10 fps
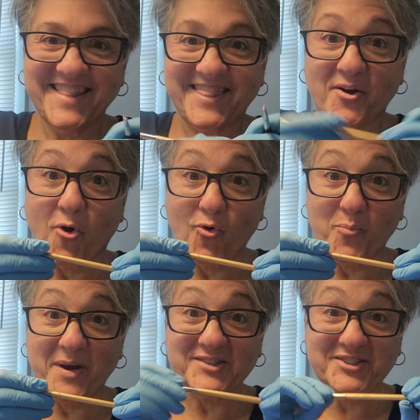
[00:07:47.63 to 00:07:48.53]
the gold
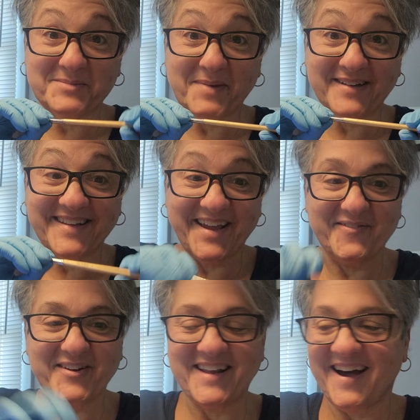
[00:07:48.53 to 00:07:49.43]
brush is about to get
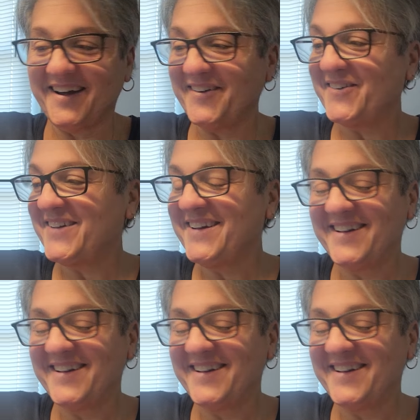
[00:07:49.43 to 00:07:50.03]
retired.